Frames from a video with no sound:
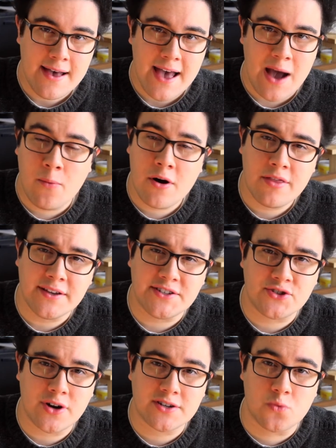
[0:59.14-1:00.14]
And what are these
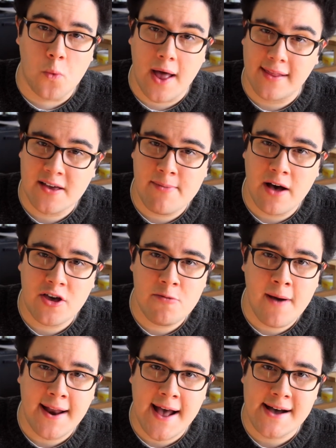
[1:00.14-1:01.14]
trucks wailing about, you
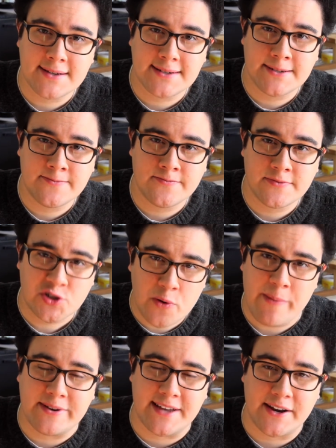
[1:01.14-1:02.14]
might ask?
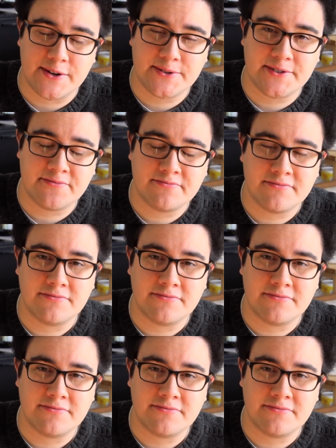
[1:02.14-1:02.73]
Sweet potatoes.